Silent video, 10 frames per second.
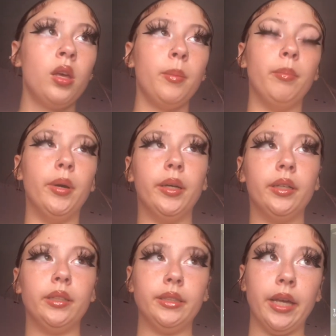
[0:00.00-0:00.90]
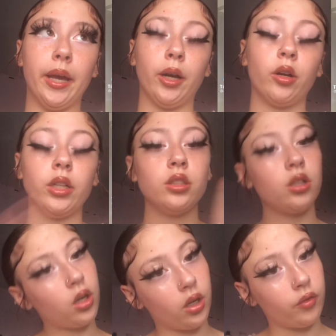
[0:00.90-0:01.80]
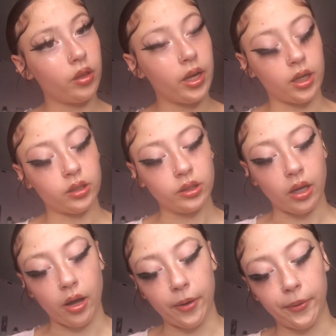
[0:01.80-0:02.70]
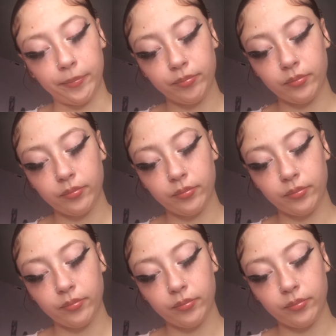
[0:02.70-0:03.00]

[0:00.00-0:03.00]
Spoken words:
But yeah, credits to her for the hairstyle.